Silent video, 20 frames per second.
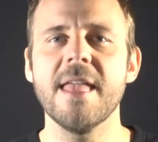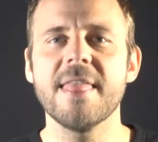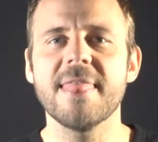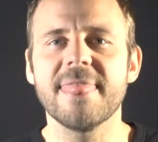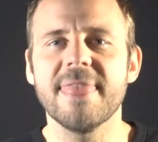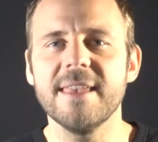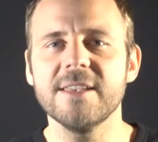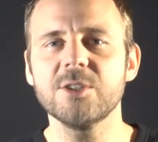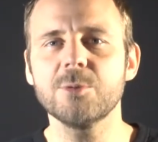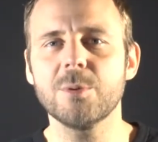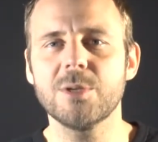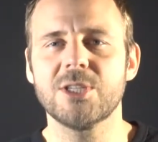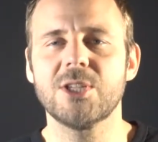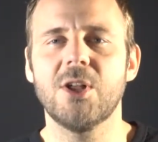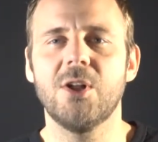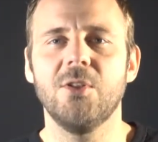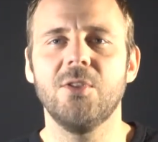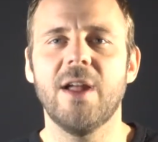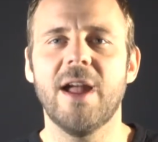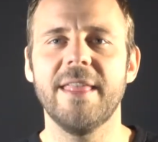This
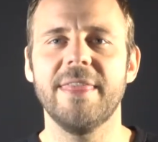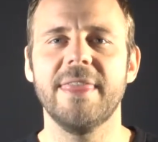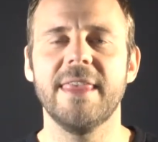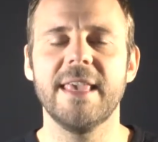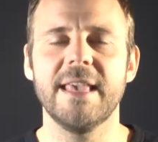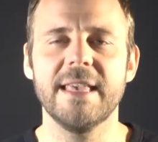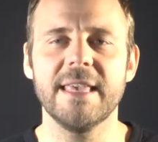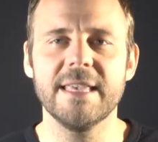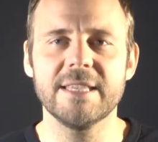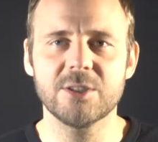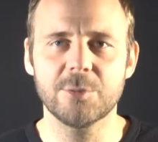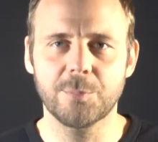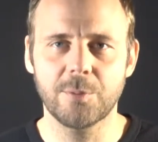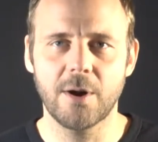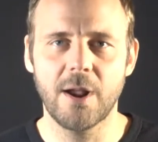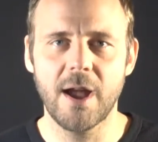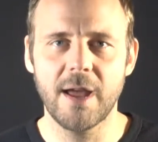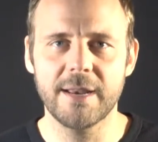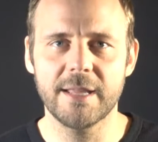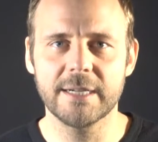result, I think, is a
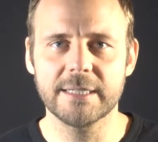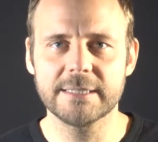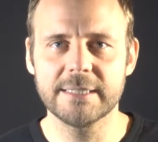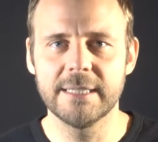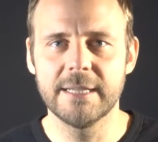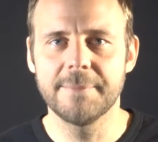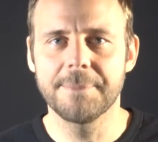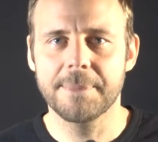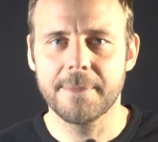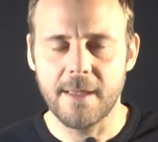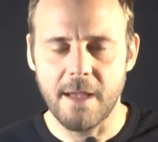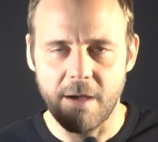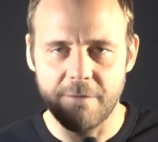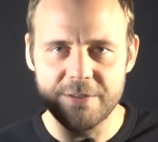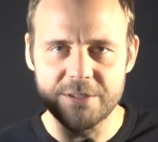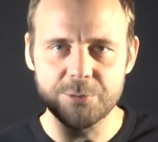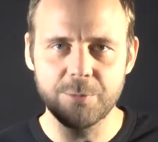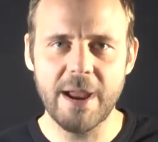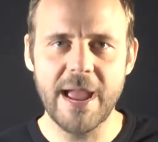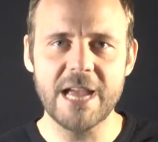product of
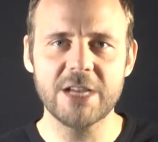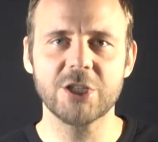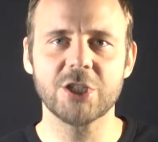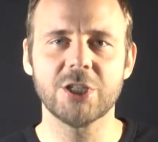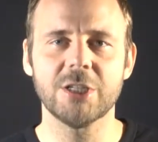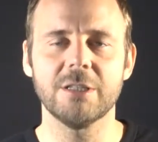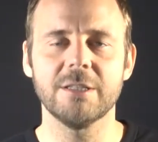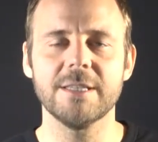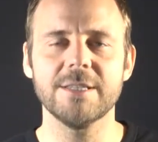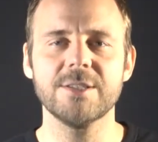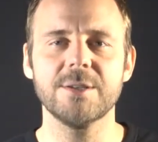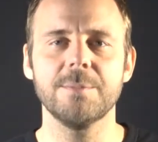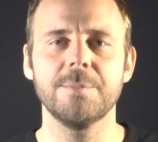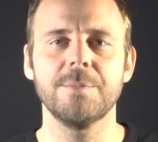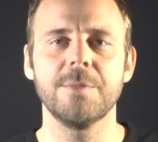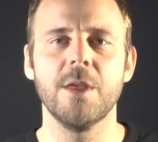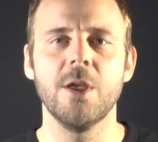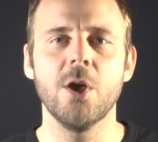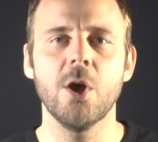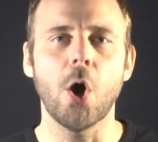his rationalism,
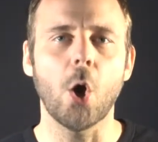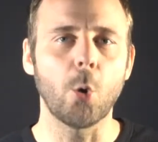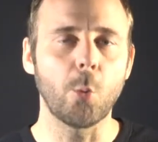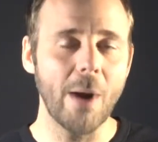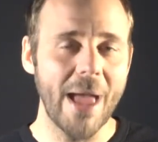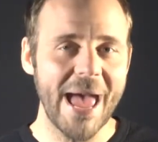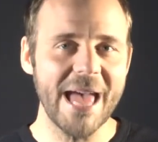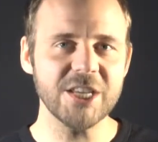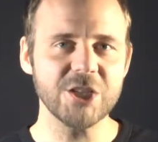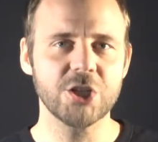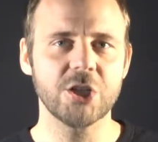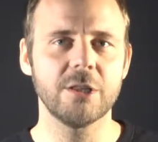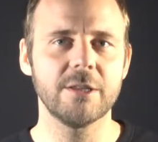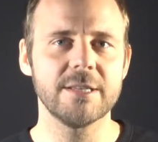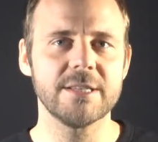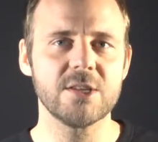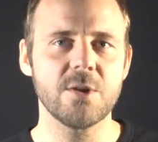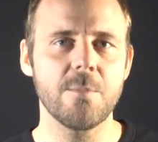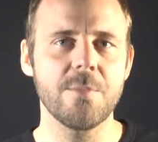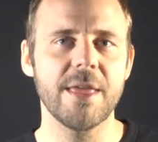a
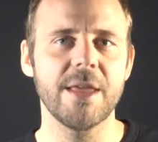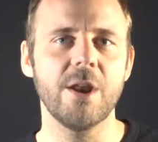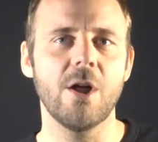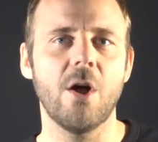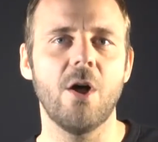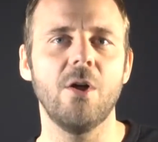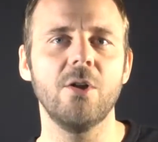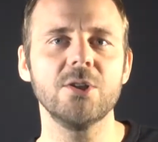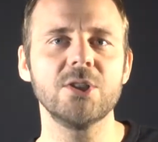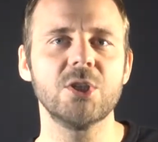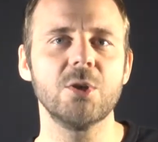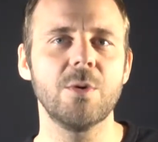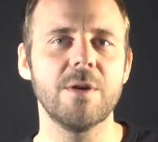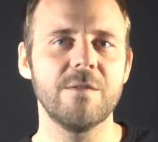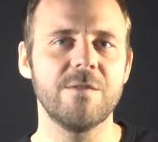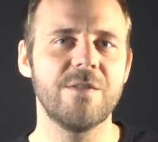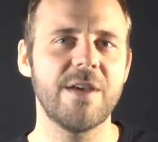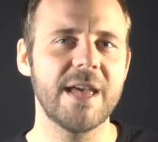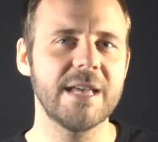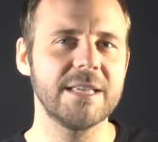rationalism that also
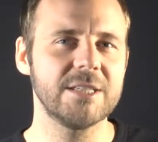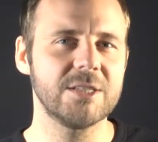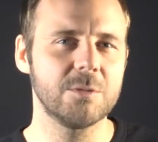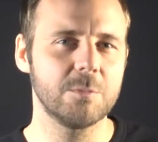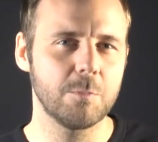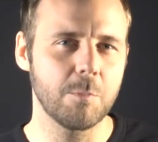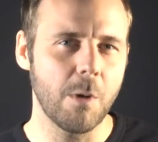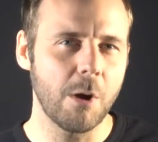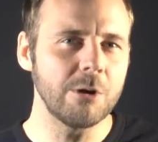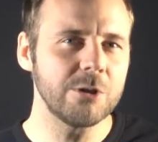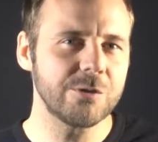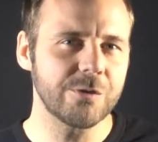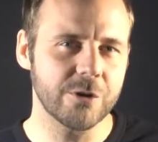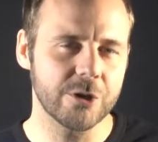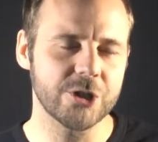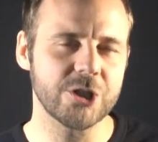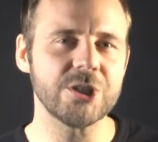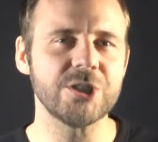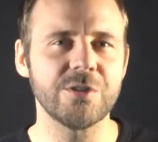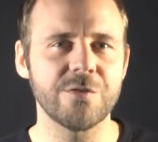infects most
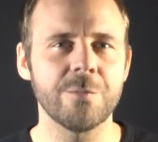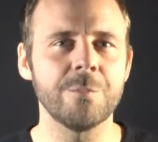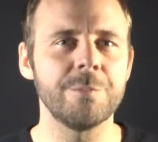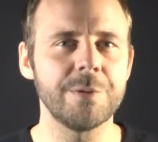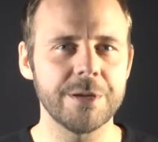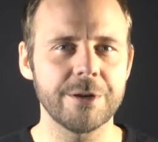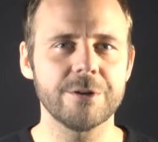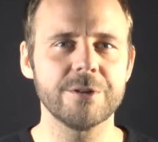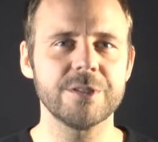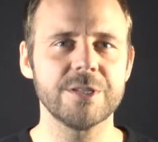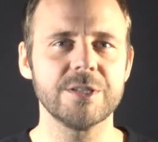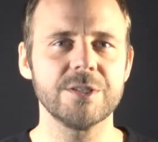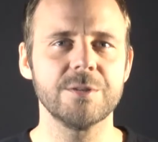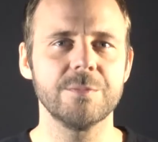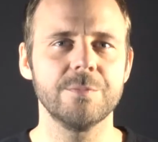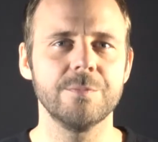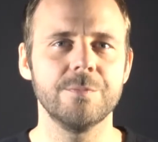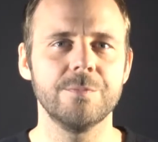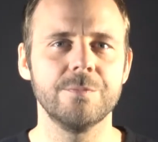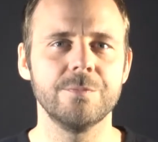versions of empiricism.